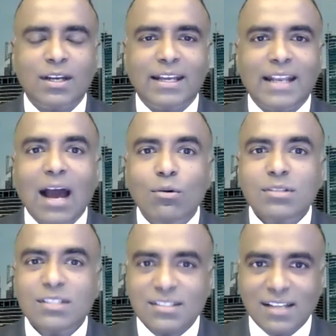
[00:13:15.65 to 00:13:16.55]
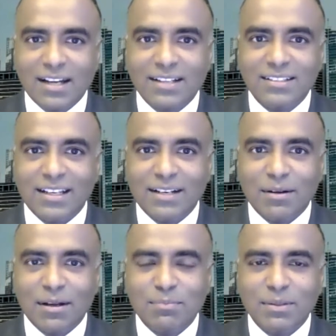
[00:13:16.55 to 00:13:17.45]
in our society
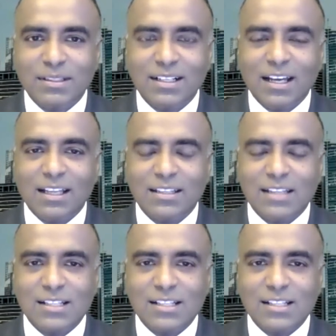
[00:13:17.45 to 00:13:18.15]
and particularly